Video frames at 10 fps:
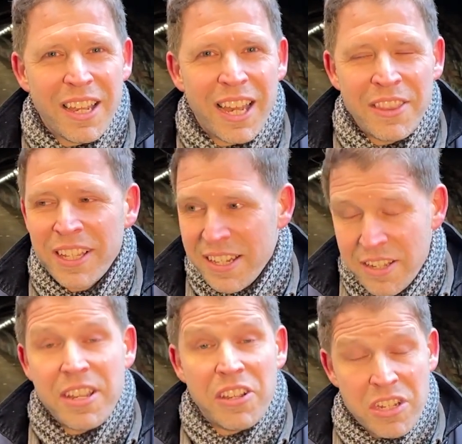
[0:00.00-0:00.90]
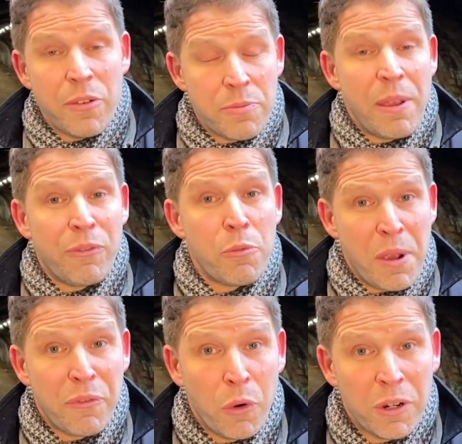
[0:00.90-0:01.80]
And the guy said, yes, it was my
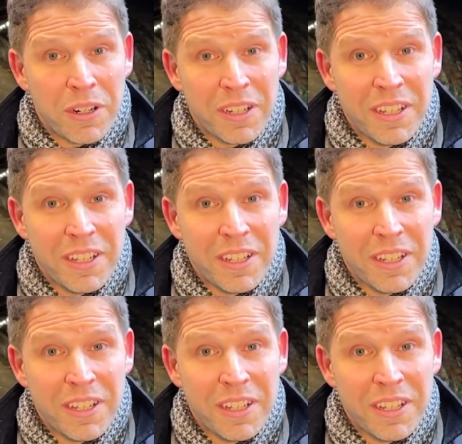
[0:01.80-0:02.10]
4x4.